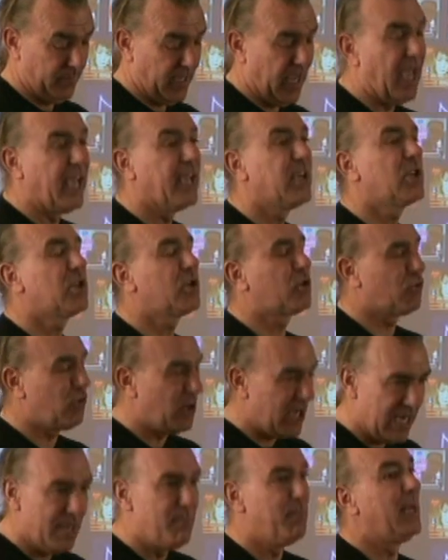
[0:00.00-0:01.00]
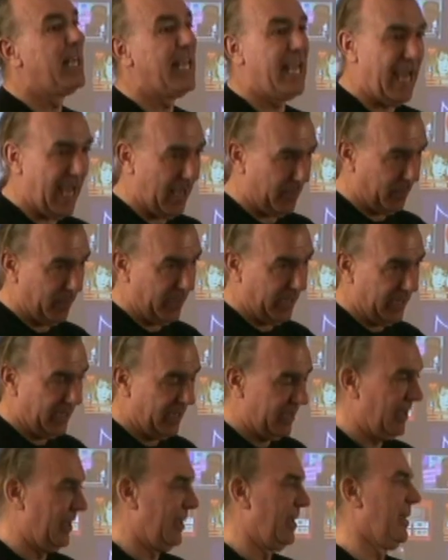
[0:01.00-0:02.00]
Extremely happy.
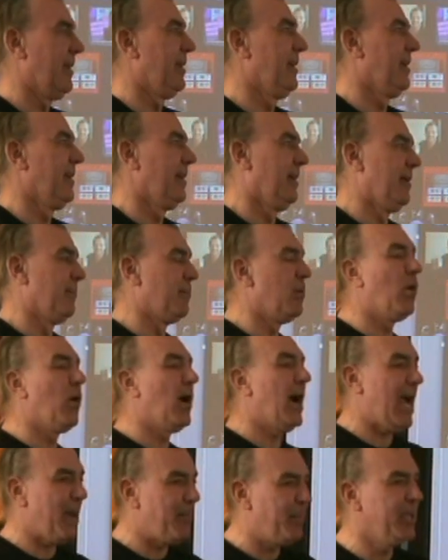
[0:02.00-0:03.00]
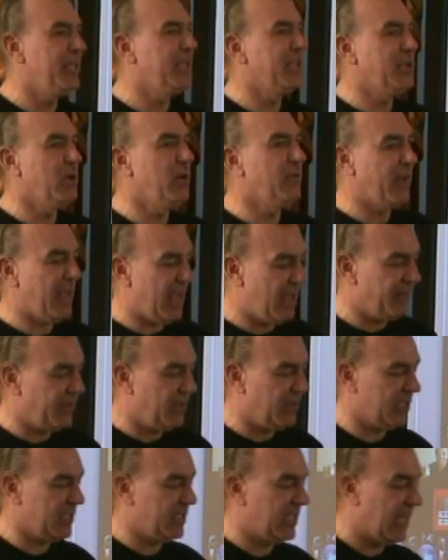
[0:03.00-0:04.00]
More happy than you've
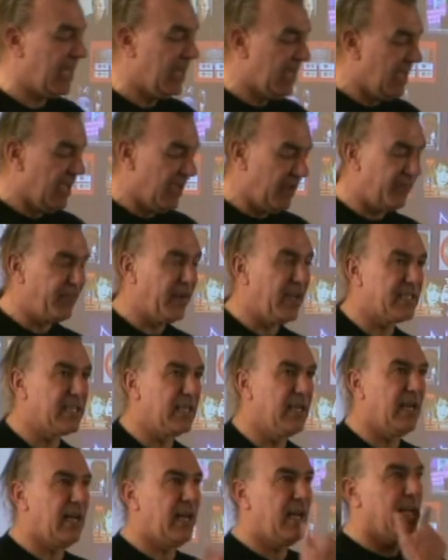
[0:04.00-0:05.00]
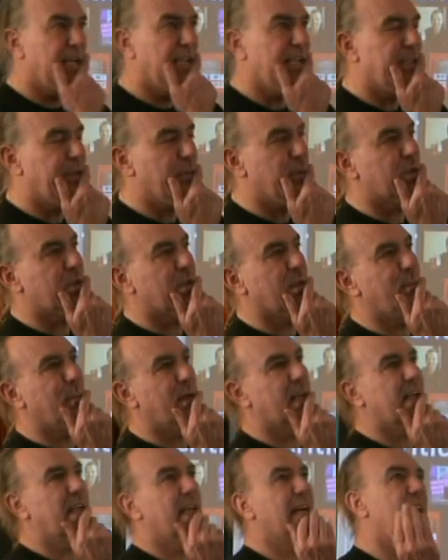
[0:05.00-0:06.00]
ever seen. In fact, there was
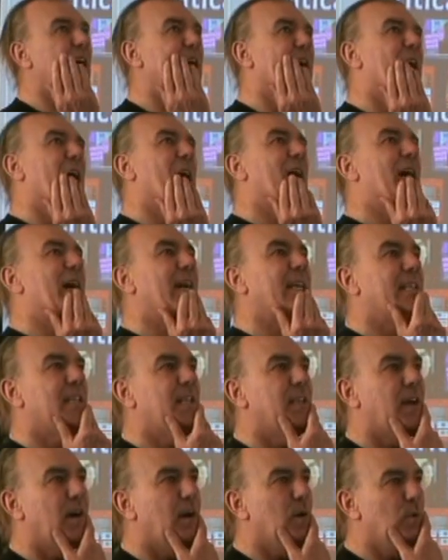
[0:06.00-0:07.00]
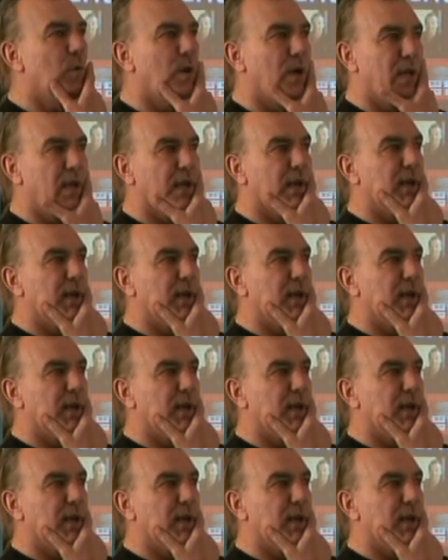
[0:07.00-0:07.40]
someone I know,